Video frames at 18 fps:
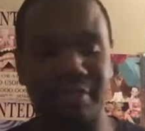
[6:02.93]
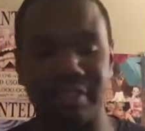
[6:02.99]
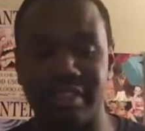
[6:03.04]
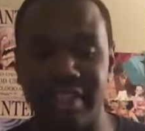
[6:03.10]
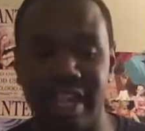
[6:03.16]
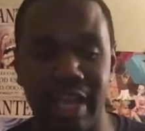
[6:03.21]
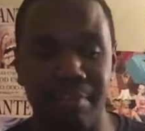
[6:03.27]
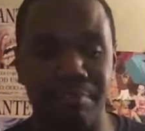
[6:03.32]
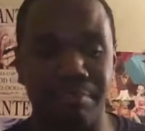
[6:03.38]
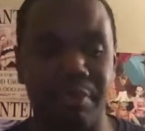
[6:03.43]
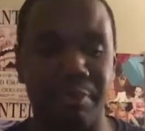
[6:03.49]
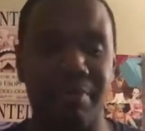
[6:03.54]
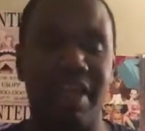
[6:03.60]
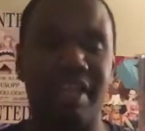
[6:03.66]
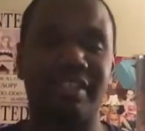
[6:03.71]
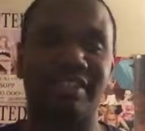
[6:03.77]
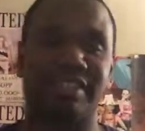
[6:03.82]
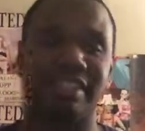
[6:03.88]
to escape, but
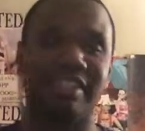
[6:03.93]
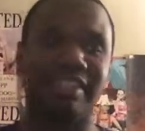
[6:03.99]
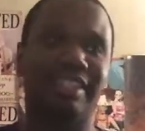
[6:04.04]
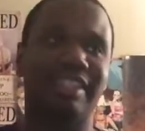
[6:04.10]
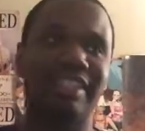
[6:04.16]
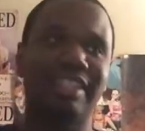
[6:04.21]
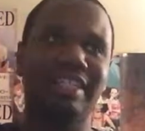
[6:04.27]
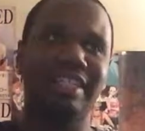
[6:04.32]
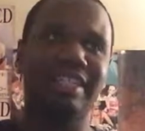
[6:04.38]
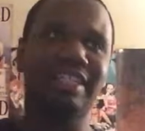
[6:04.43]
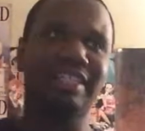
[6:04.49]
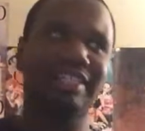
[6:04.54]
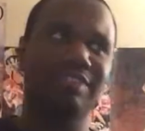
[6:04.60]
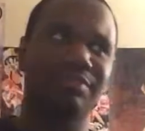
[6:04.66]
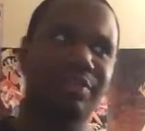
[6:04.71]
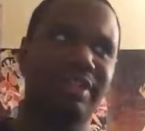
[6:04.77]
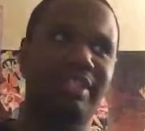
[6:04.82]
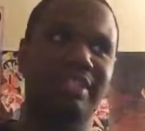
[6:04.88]
managed to see
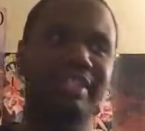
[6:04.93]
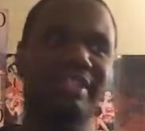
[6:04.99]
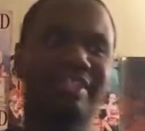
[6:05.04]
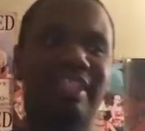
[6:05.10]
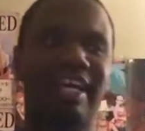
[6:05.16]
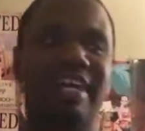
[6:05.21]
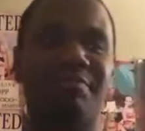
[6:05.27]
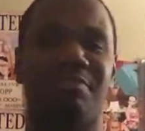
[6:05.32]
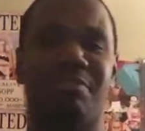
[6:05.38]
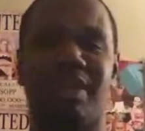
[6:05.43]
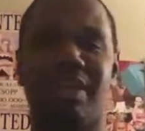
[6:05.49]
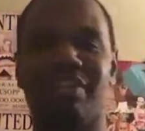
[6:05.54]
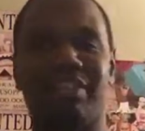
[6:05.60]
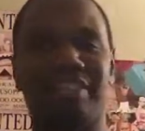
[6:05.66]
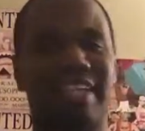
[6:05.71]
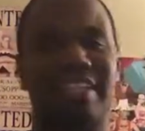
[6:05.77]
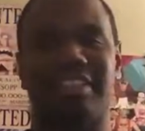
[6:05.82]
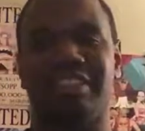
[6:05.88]
one of the snake
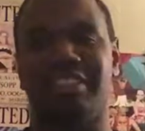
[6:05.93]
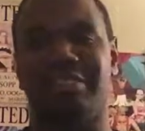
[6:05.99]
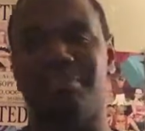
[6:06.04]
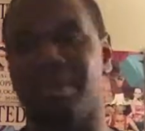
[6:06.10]
brothers actually